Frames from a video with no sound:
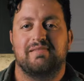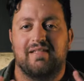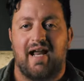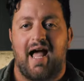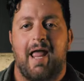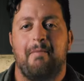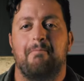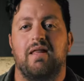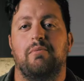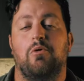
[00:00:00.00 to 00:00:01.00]
try
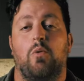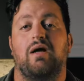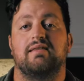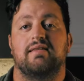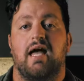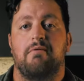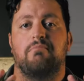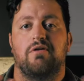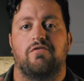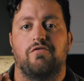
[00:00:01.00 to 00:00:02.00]
minimum one
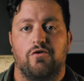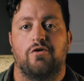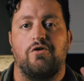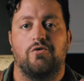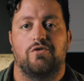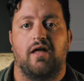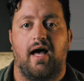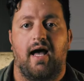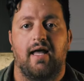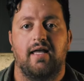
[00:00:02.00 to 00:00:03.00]
time before you
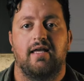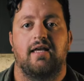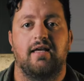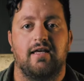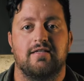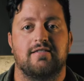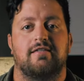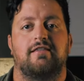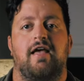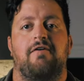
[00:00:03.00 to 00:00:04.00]
die is
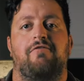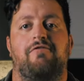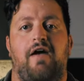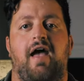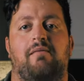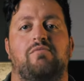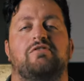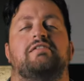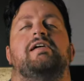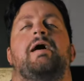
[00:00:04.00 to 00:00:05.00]
the
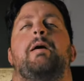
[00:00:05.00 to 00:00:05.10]
famous